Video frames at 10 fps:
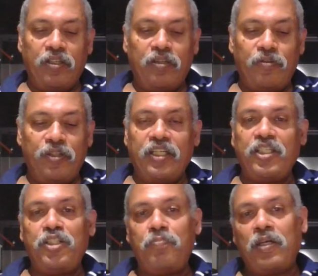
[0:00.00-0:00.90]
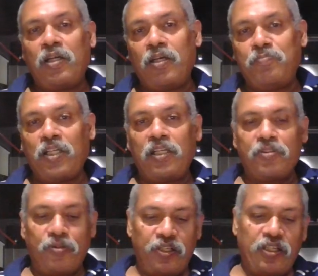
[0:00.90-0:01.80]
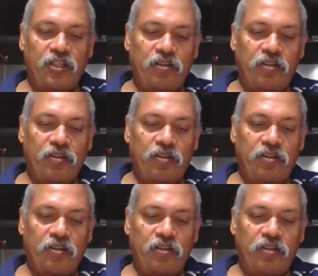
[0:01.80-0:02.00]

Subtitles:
including DG Parab, Charles Correa.